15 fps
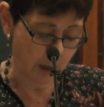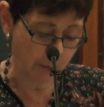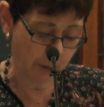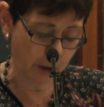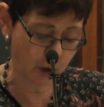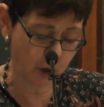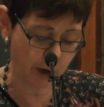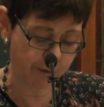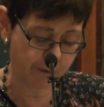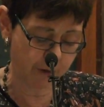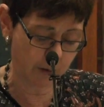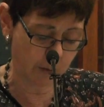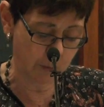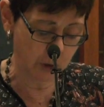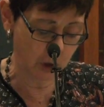by
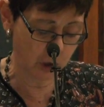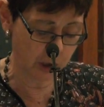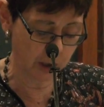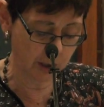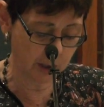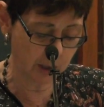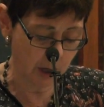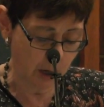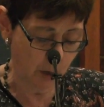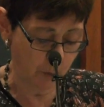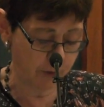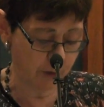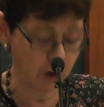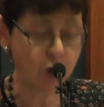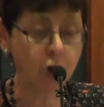traffic emissions
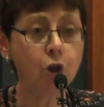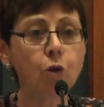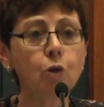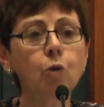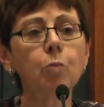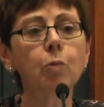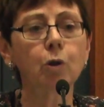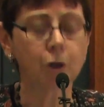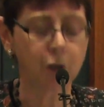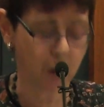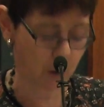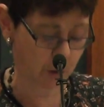with numerous